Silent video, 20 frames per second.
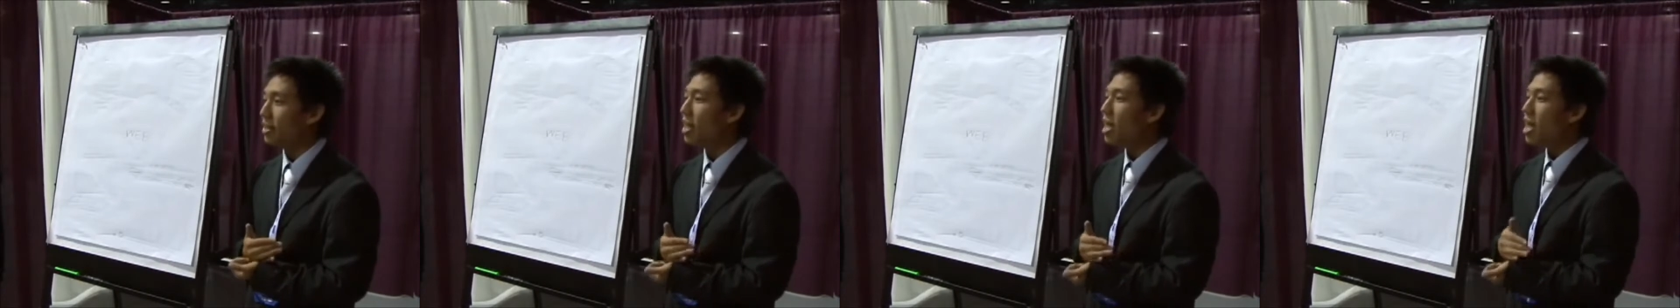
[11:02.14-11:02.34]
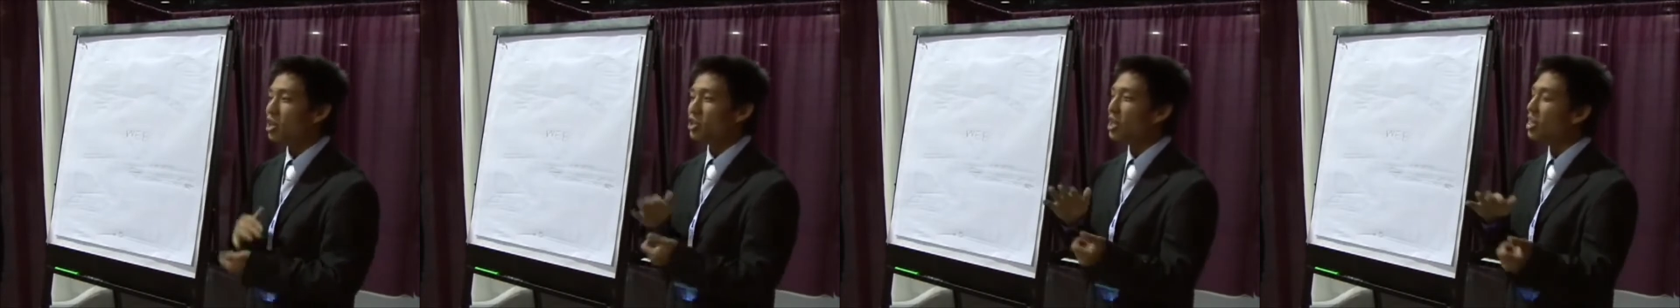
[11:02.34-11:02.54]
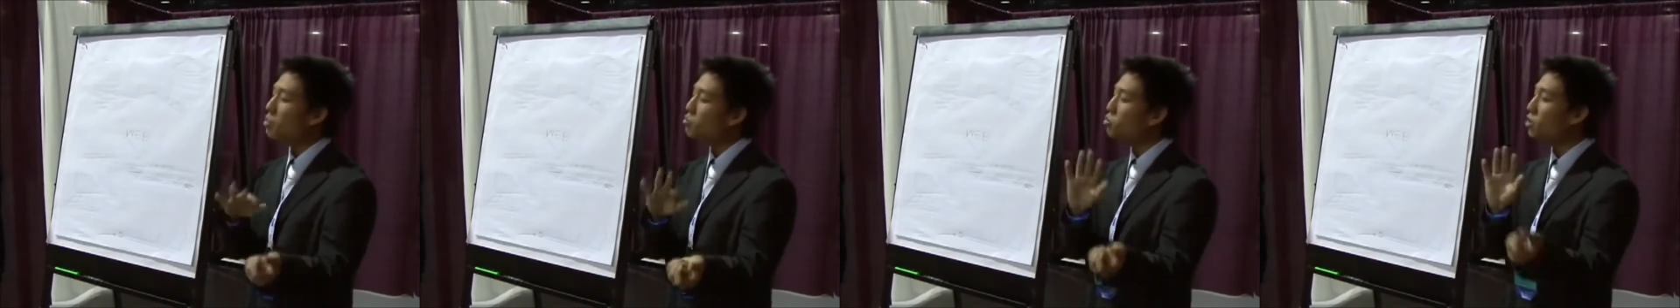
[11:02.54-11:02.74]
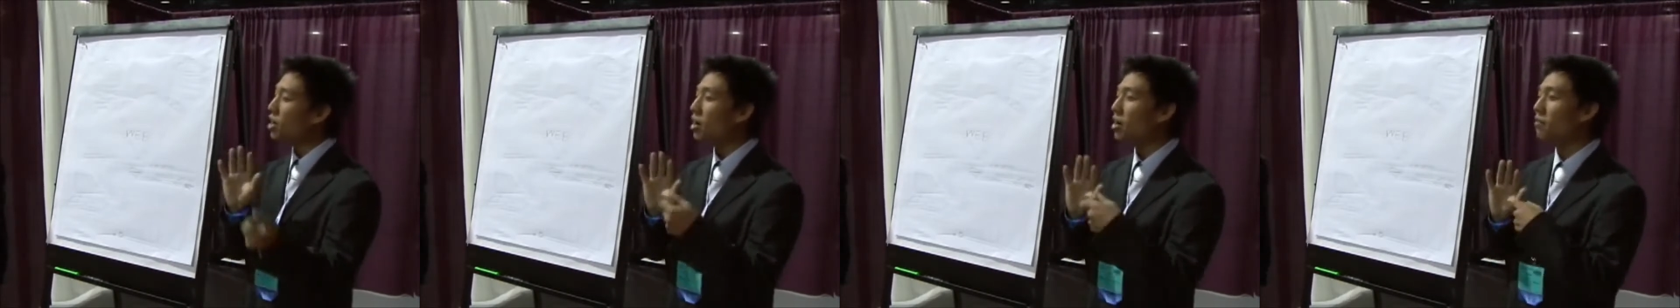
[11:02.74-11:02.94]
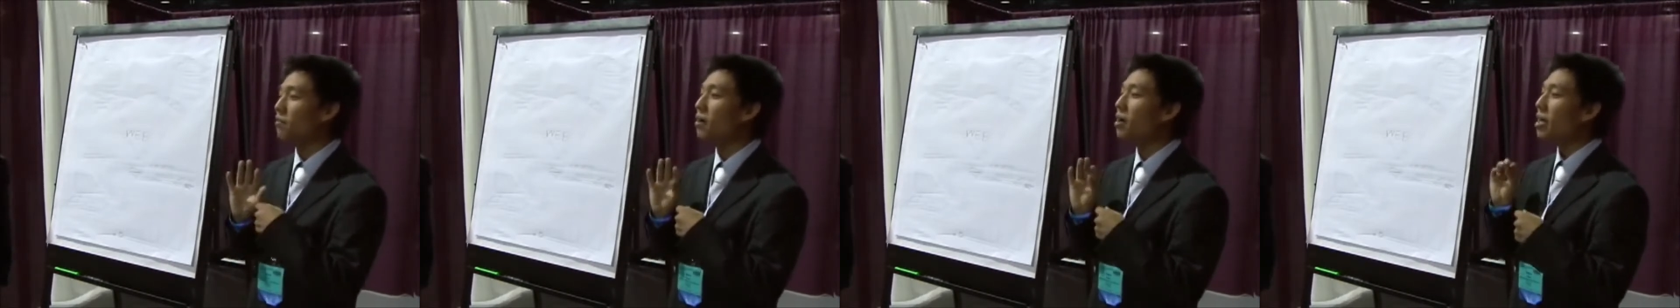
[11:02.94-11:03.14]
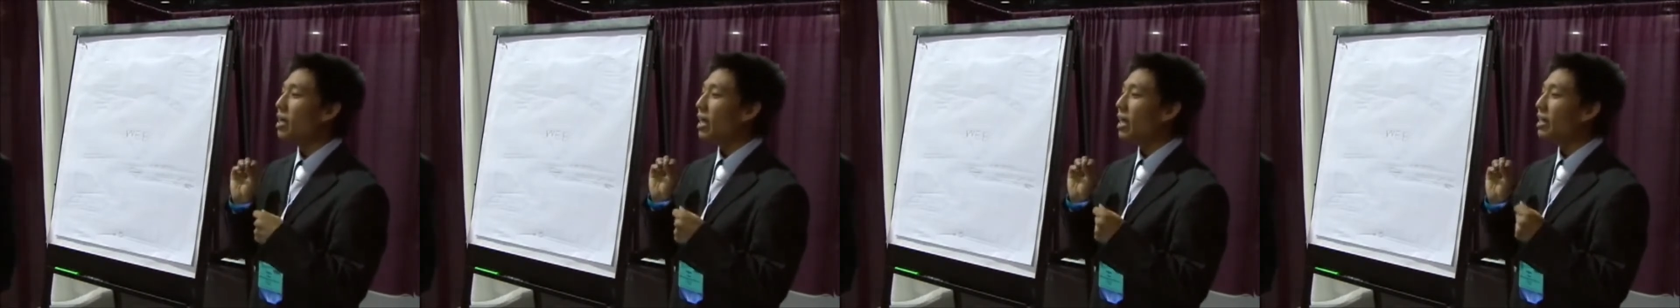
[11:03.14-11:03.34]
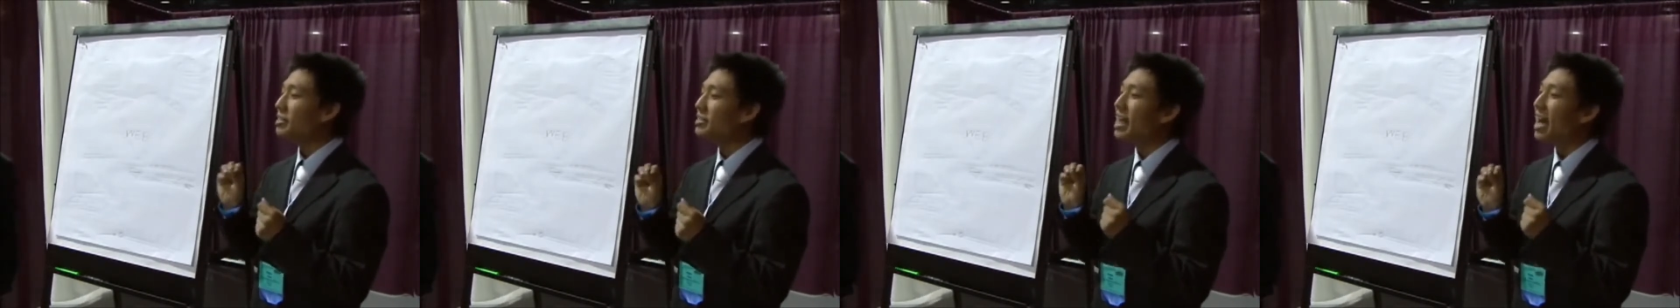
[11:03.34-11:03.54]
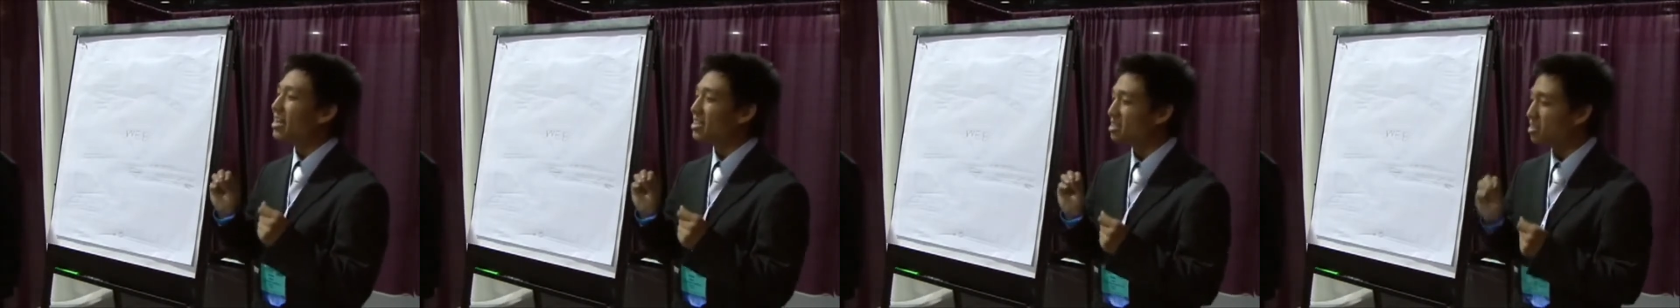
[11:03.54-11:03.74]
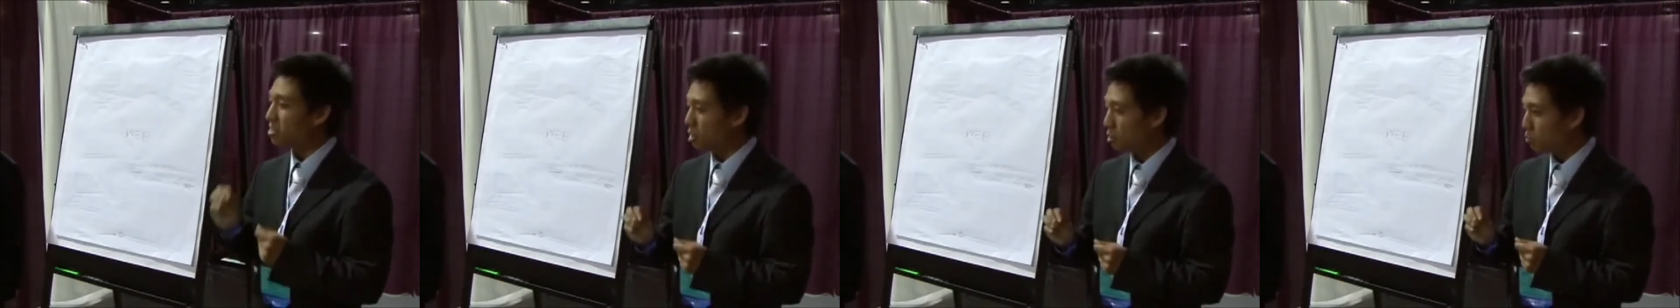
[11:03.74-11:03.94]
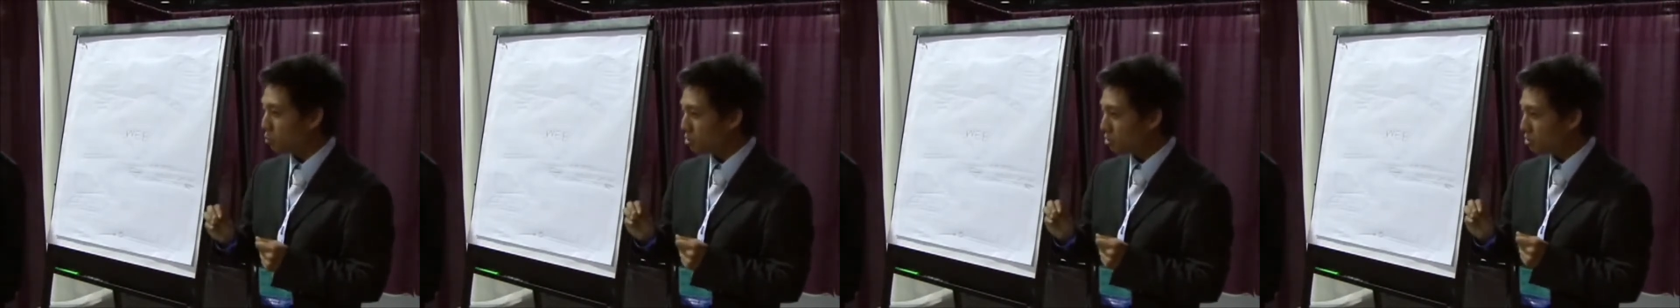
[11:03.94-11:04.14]
and keeping track of exact
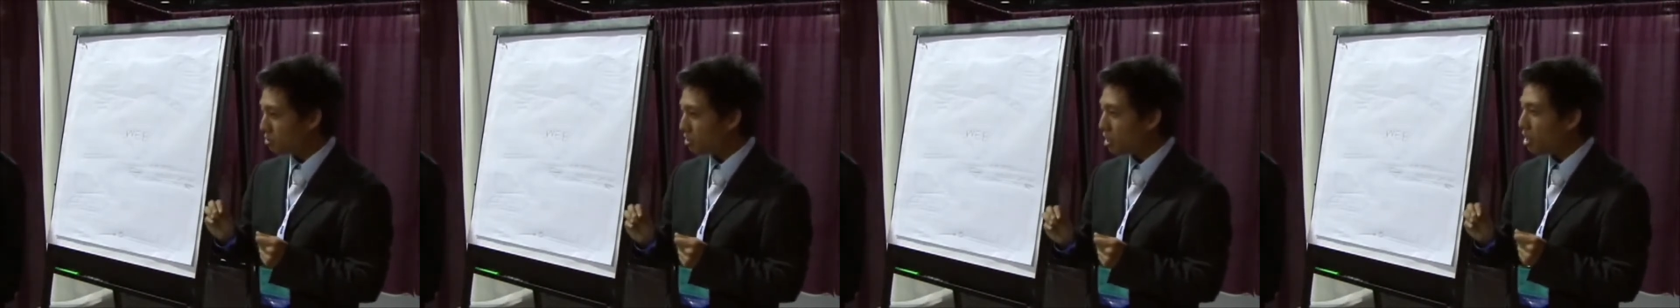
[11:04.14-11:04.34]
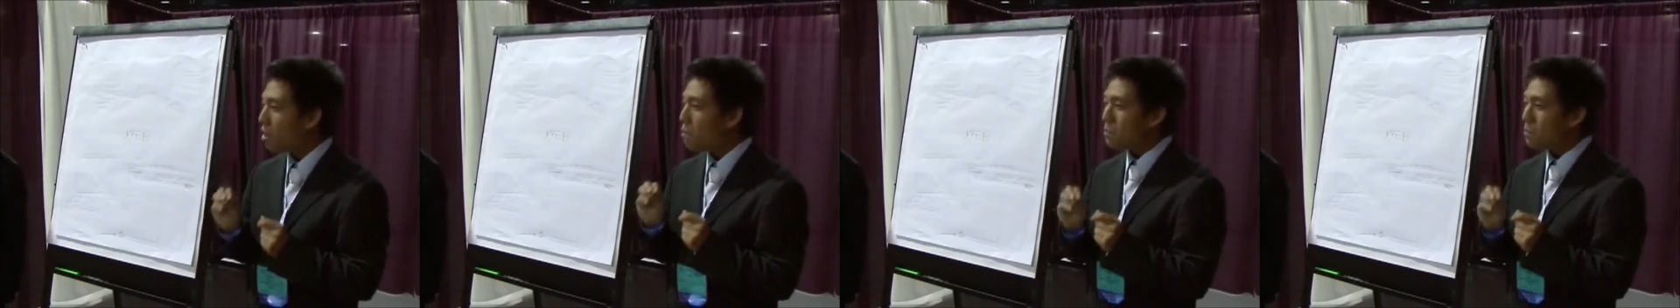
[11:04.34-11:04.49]
numbers,